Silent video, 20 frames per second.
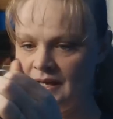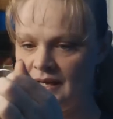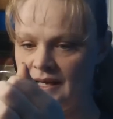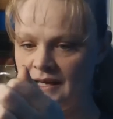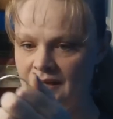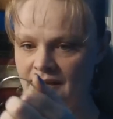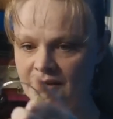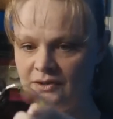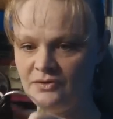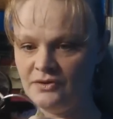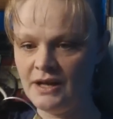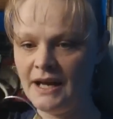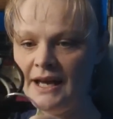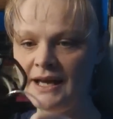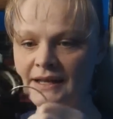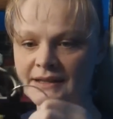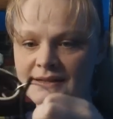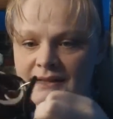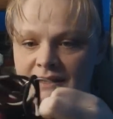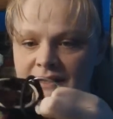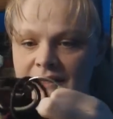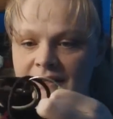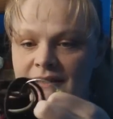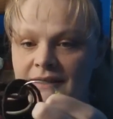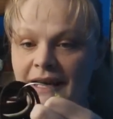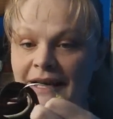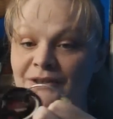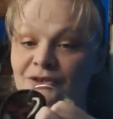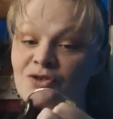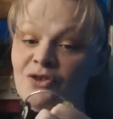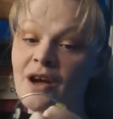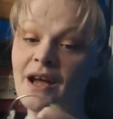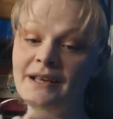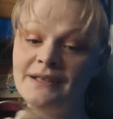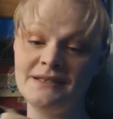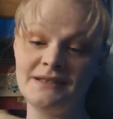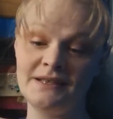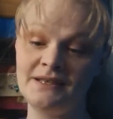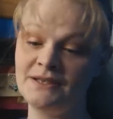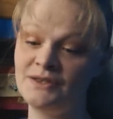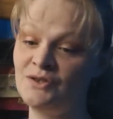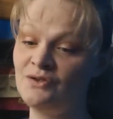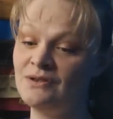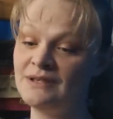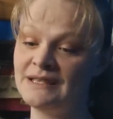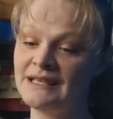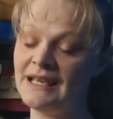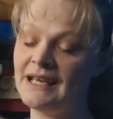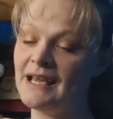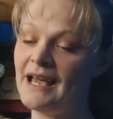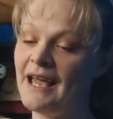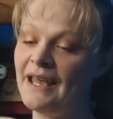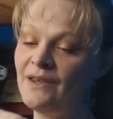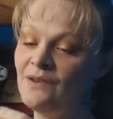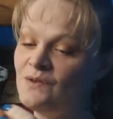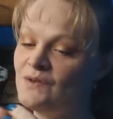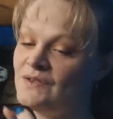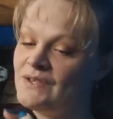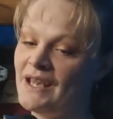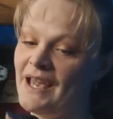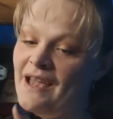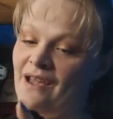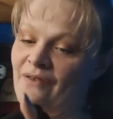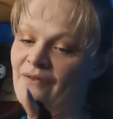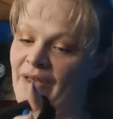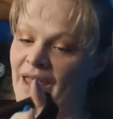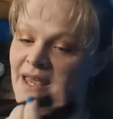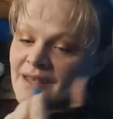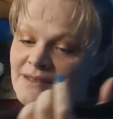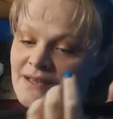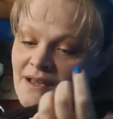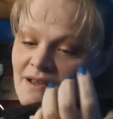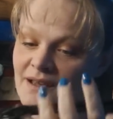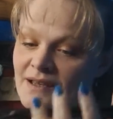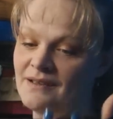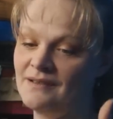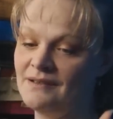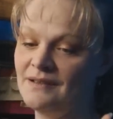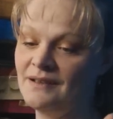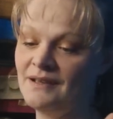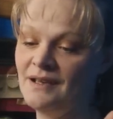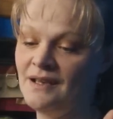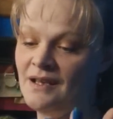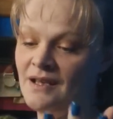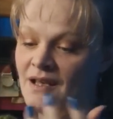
and I tried to, as you see, I used to have a ton